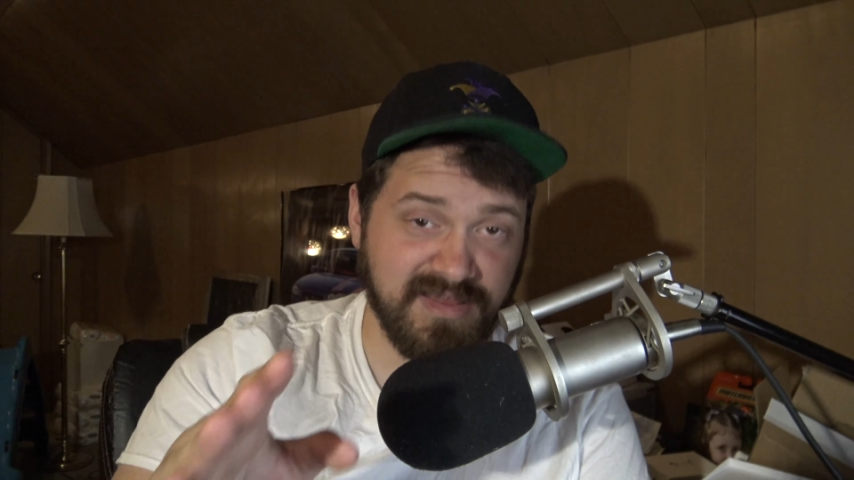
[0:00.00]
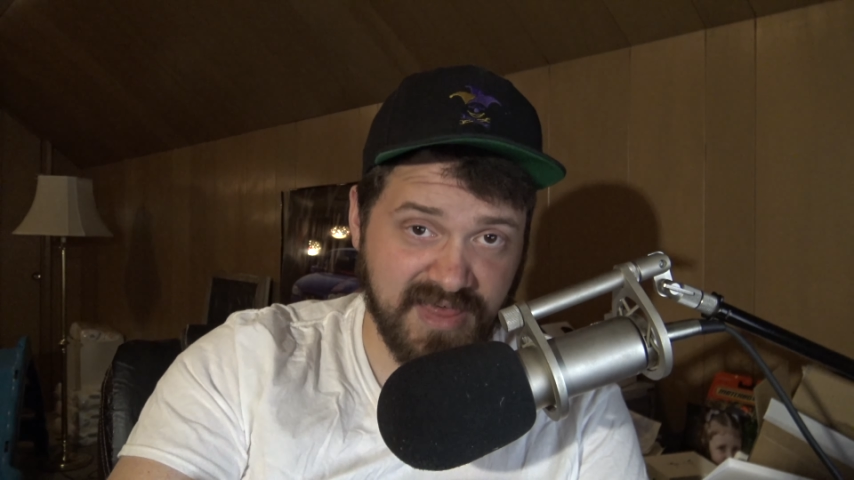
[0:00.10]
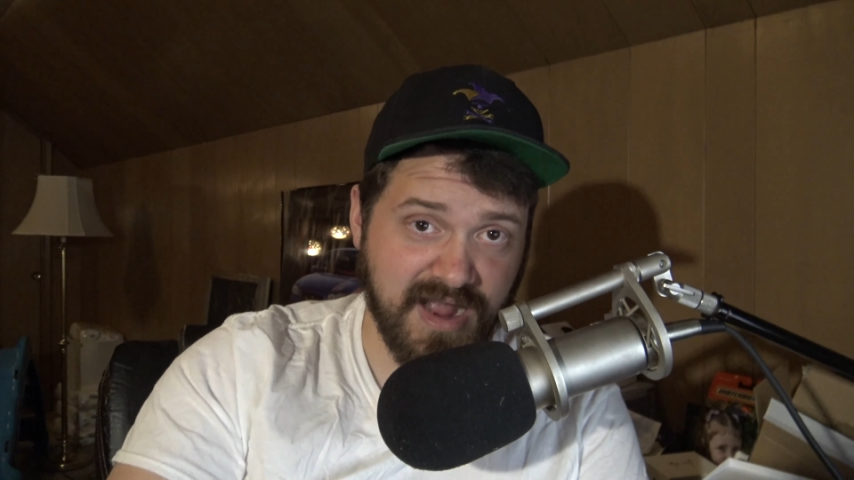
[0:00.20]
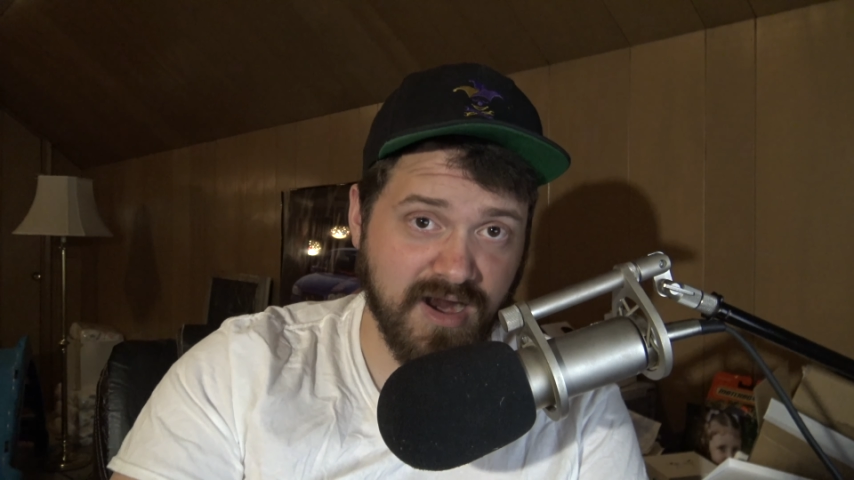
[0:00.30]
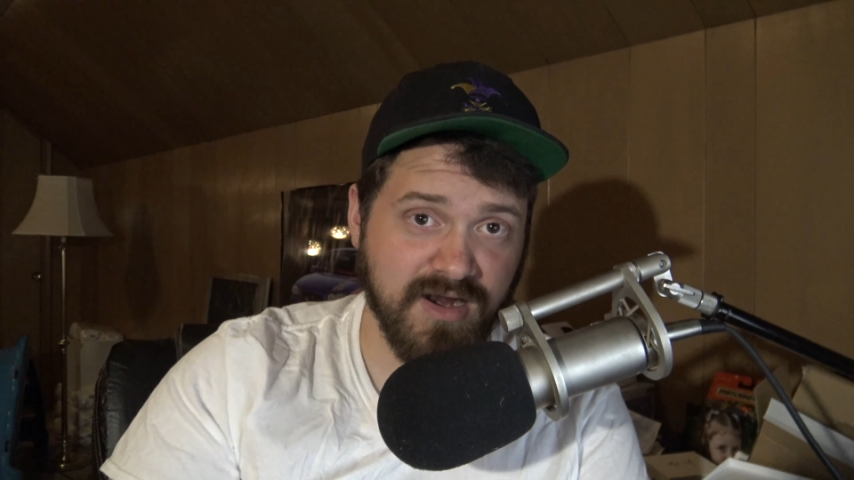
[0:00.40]

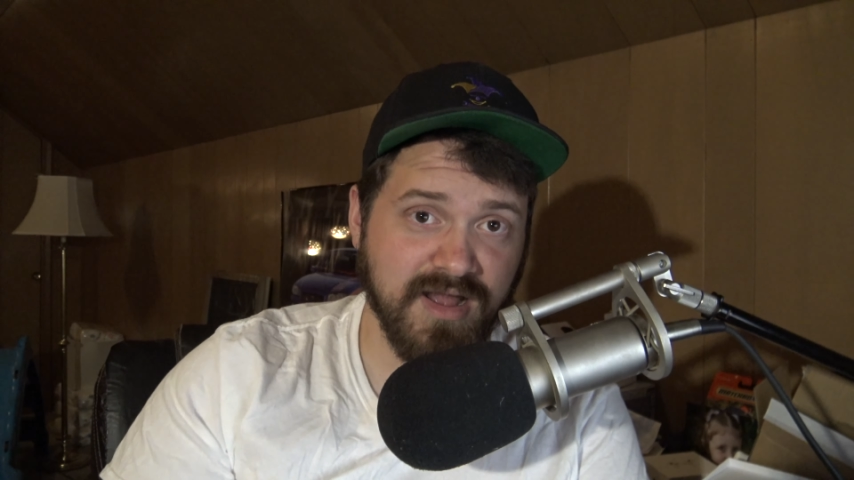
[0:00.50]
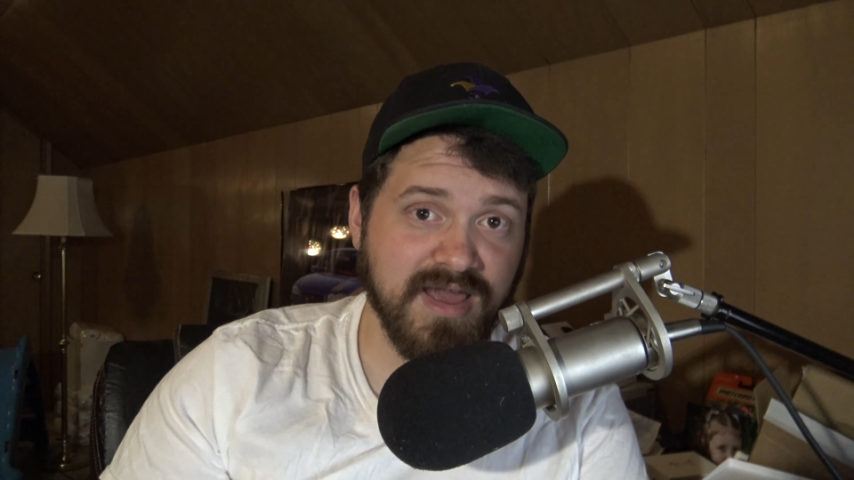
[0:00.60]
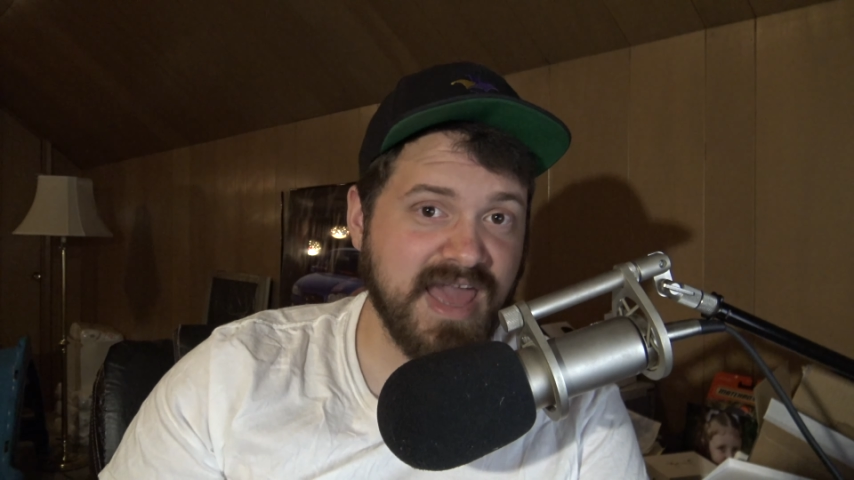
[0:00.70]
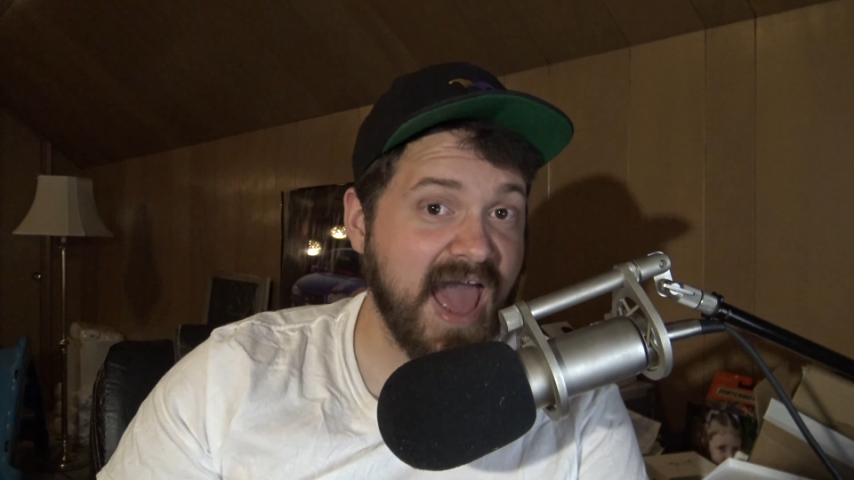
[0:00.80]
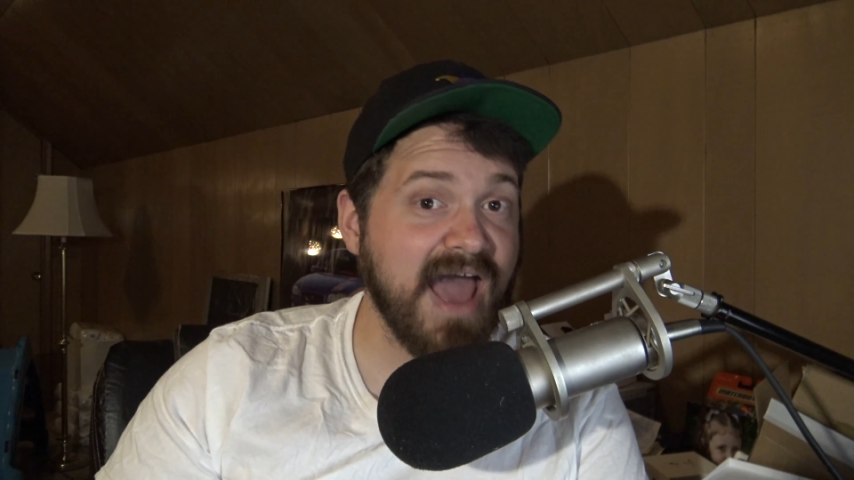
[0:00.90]
there
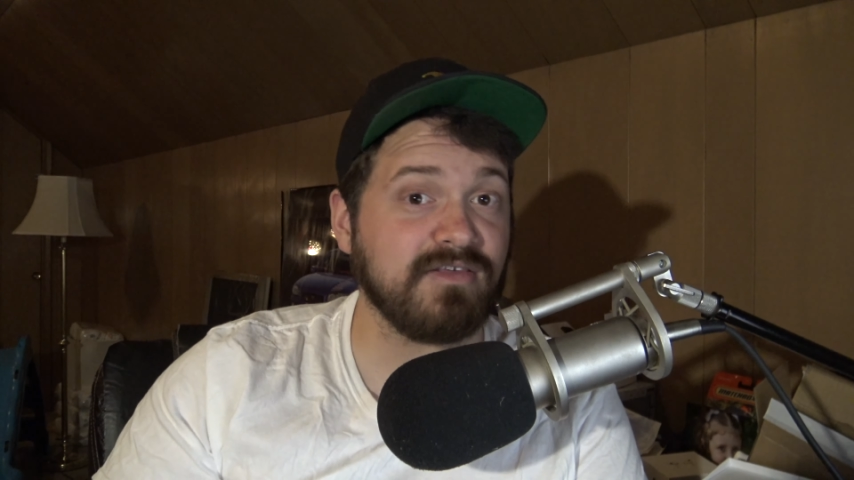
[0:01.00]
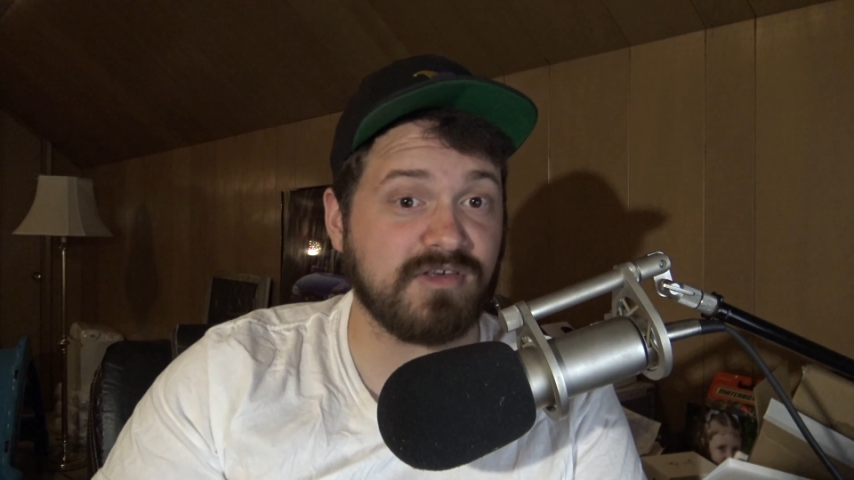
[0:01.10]
at